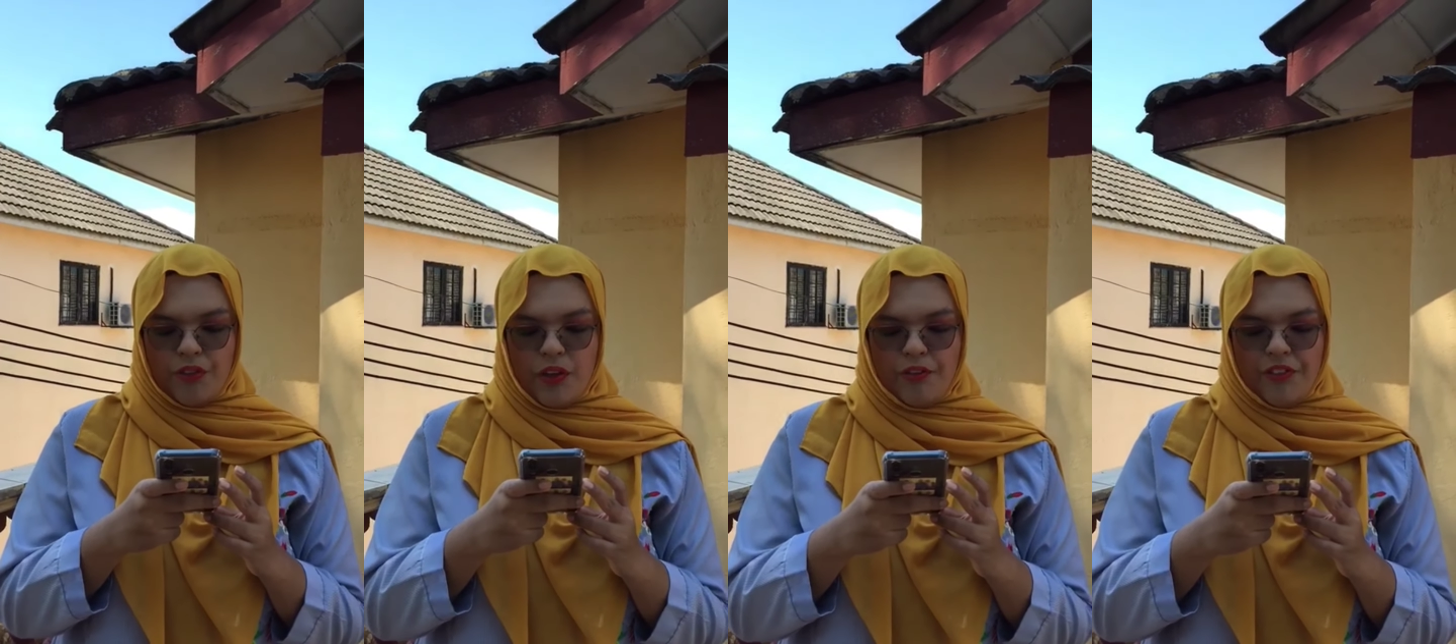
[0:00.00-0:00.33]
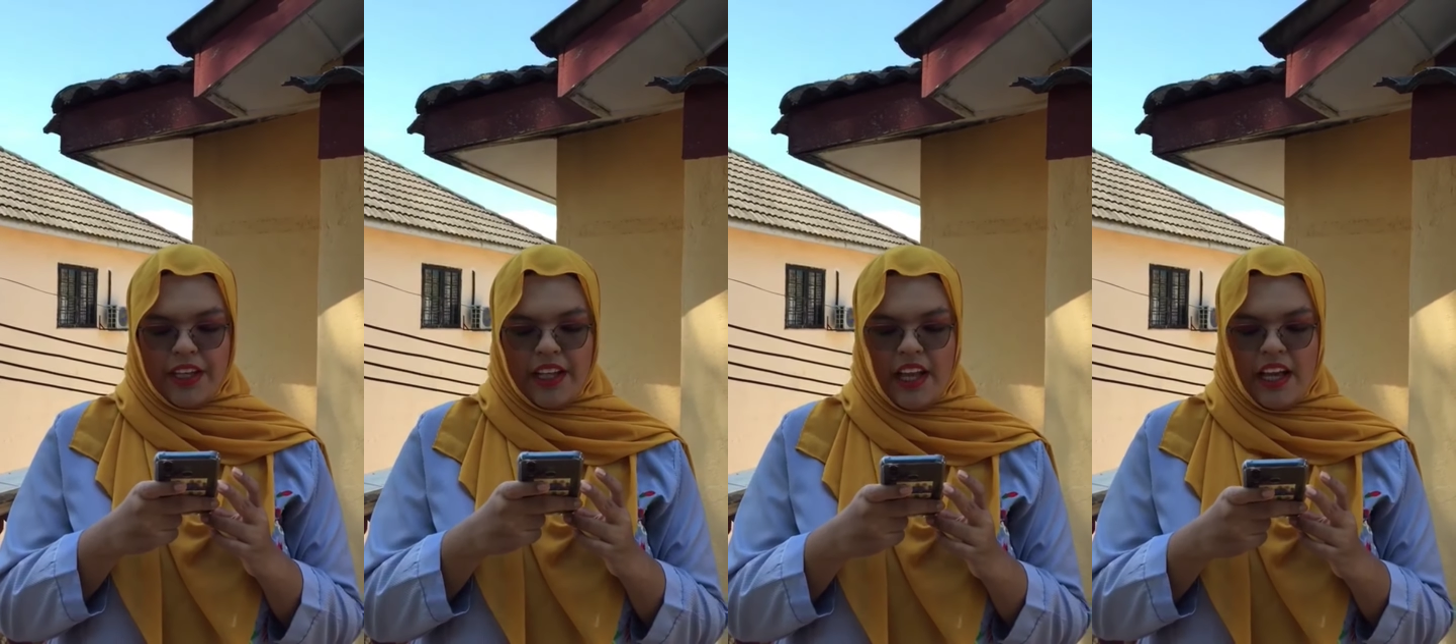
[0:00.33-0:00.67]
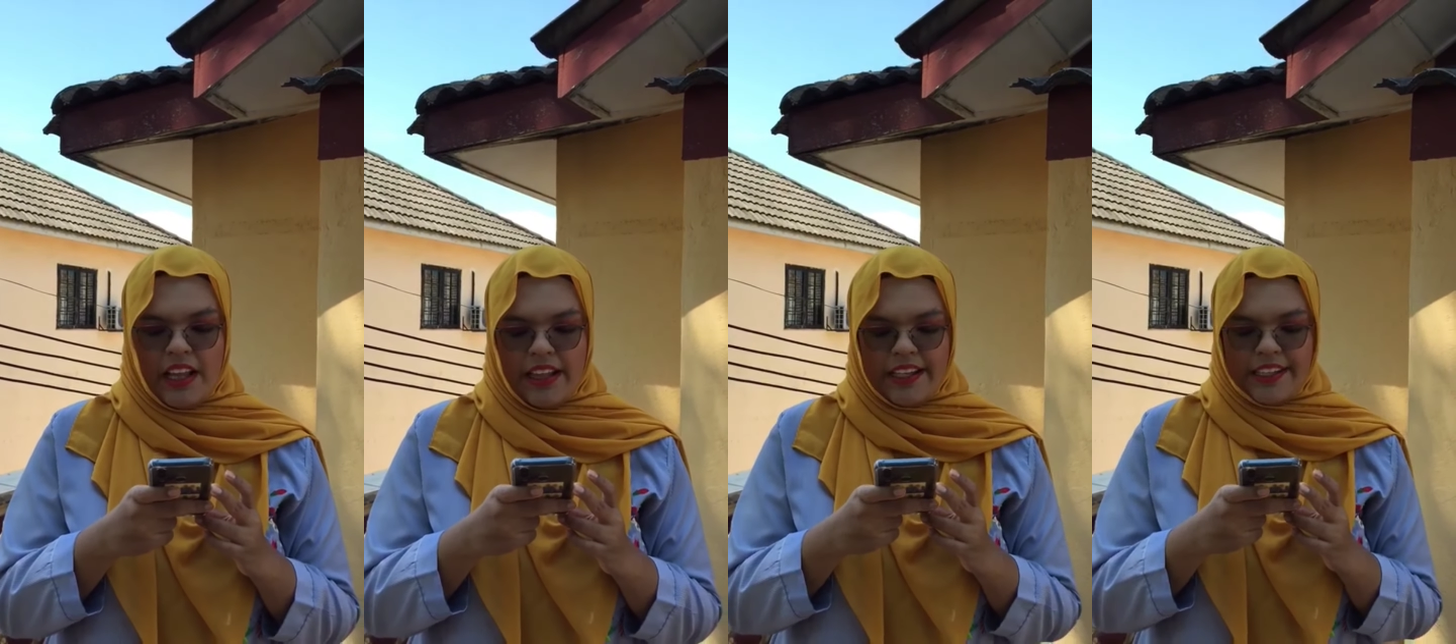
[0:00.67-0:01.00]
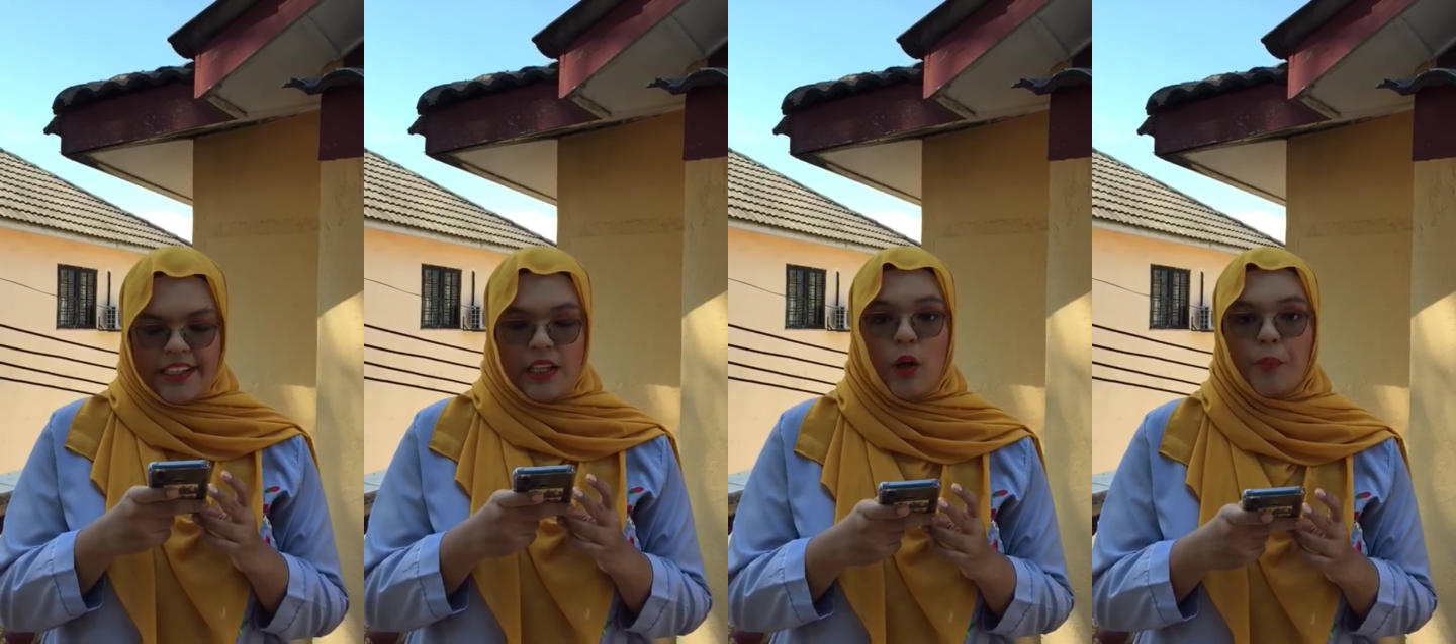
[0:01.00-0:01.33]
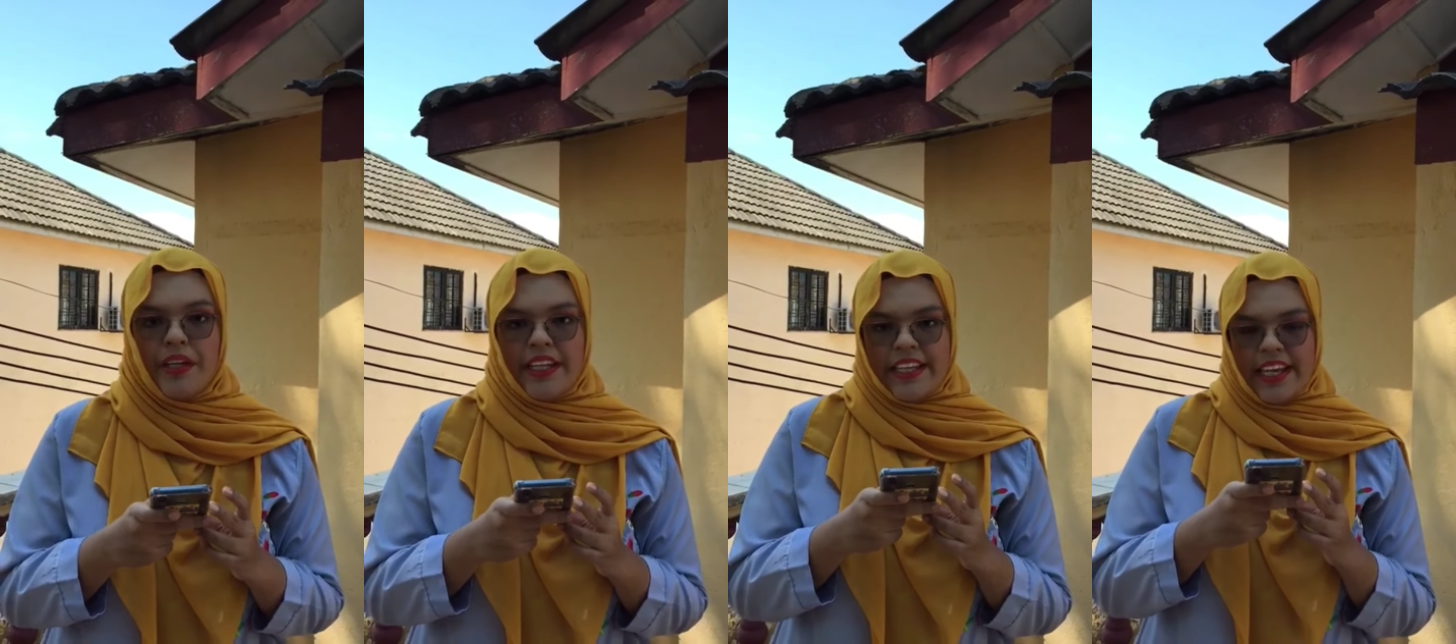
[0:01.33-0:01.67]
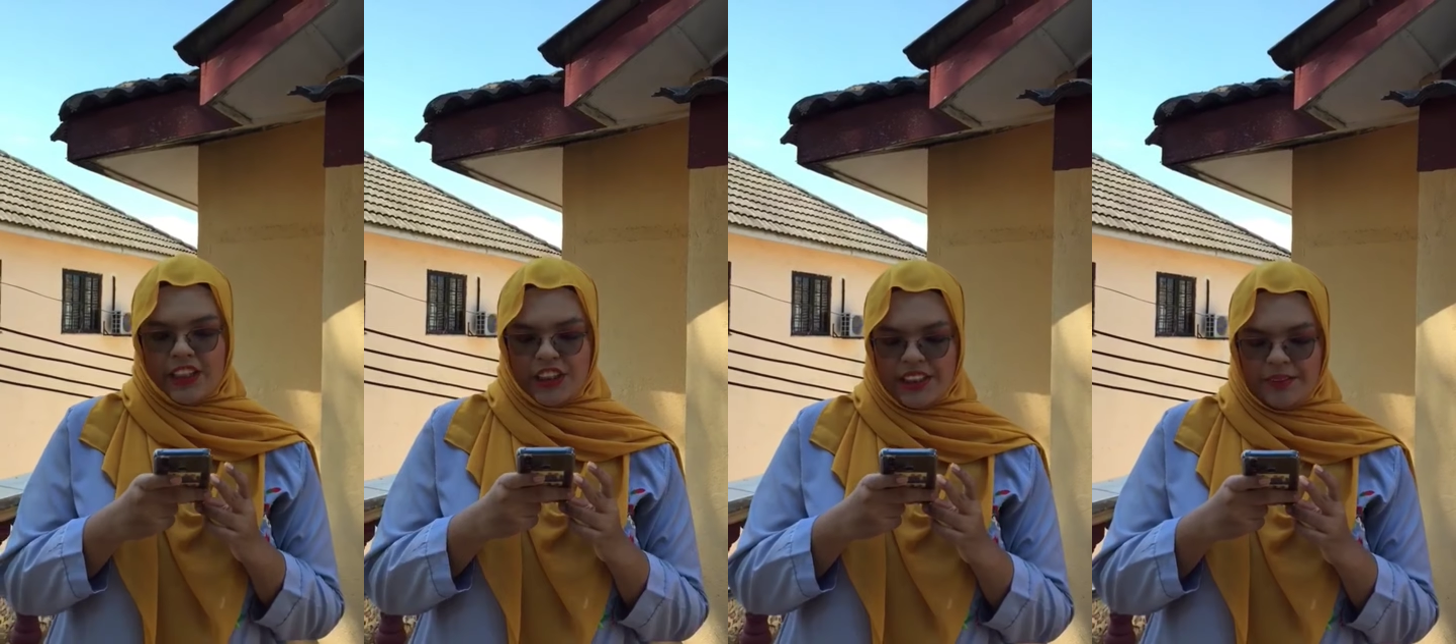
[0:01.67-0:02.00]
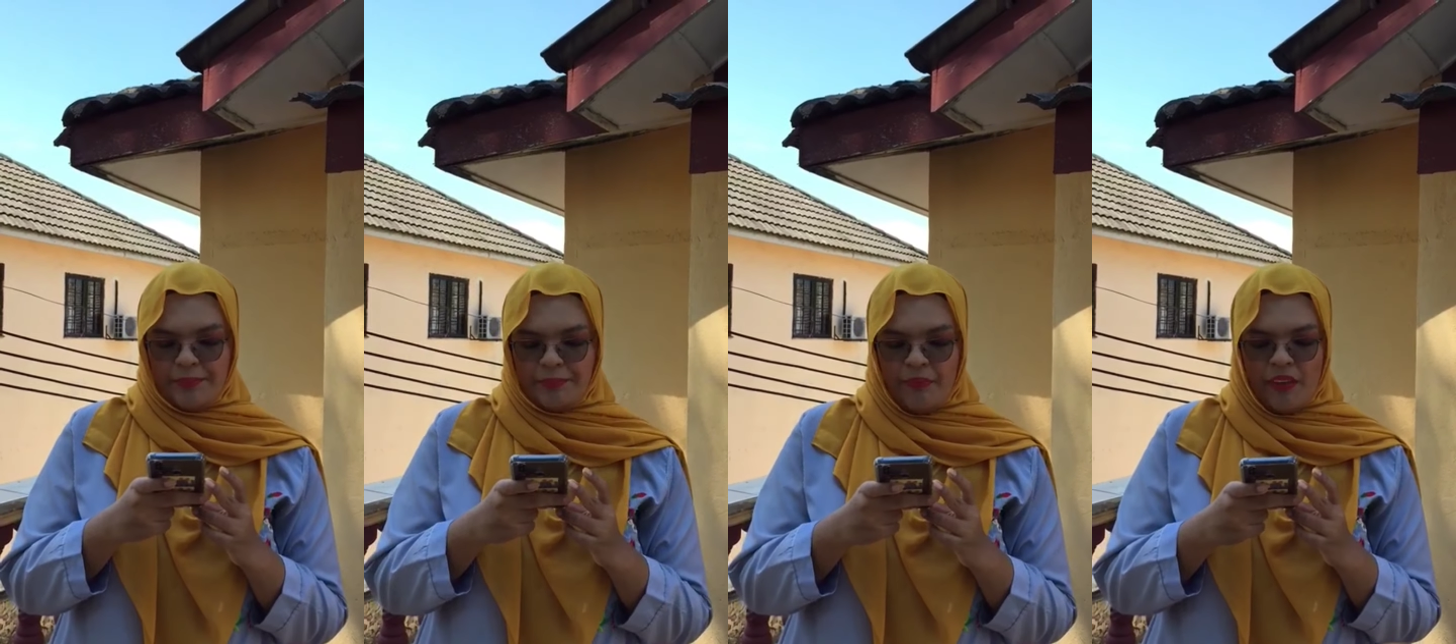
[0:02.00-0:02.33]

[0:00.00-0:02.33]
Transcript: fulfill legal obligation.